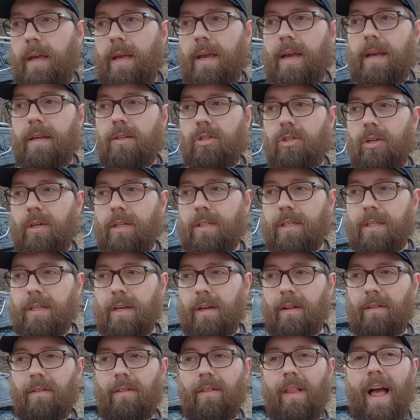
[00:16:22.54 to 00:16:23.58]
It just
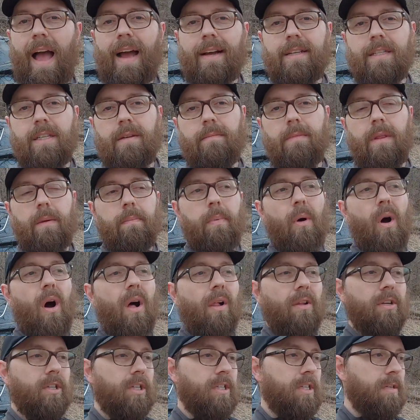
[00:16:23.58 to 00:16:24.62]
lacks some of the
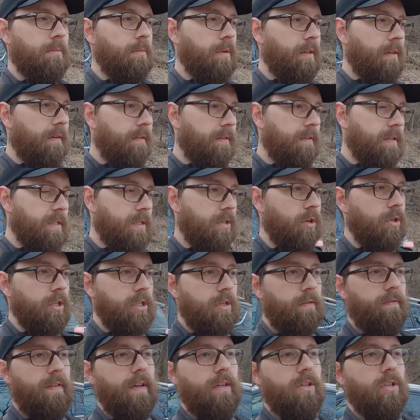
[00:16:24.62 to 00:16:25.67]
polish, some of the search
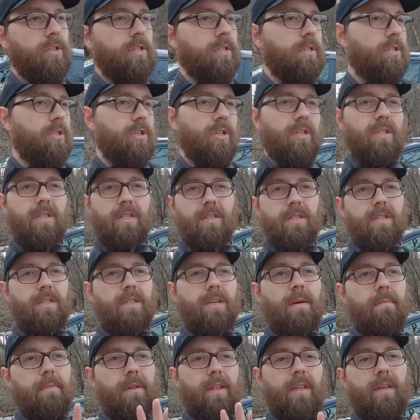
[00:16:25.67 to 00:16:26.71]
features, just
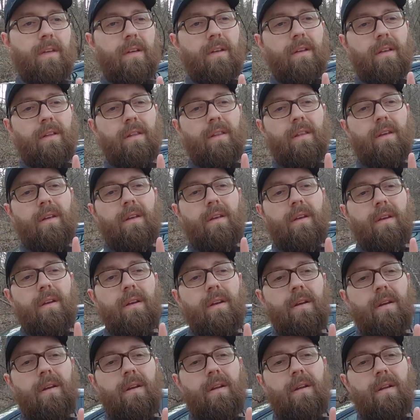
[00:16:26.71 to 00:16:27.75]
some of the the
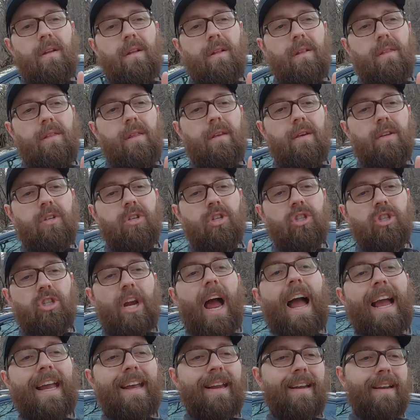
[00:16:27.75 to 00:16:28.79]
the
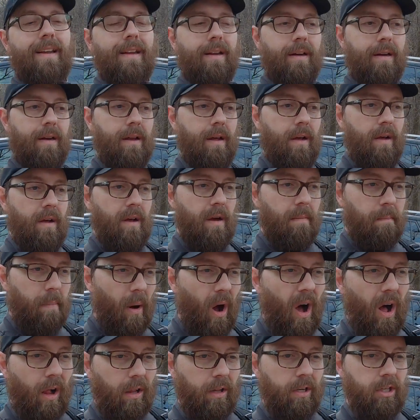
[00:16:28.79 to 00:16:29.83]
shine and
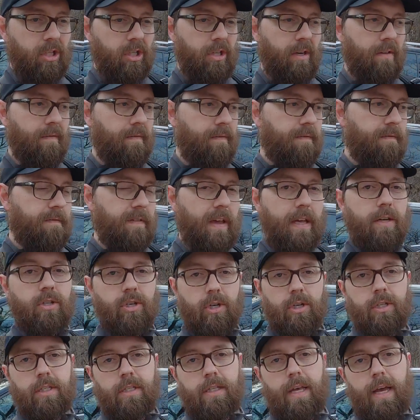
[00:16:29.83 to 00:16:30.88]
polish and
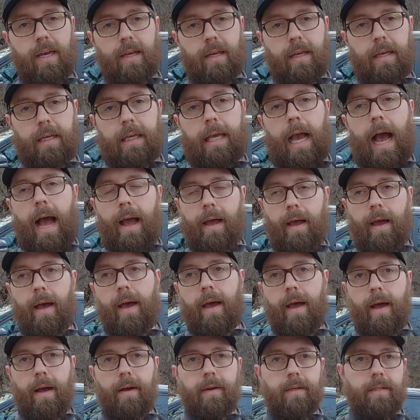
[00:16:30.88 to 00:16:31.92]
features that Gaia
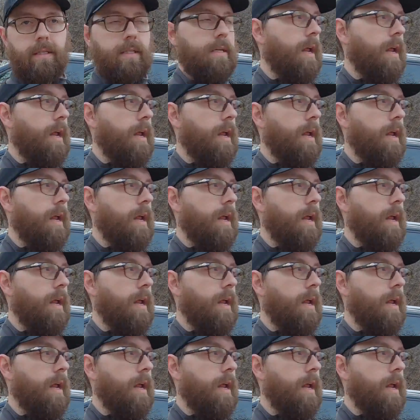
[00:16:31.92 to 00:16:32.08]
has.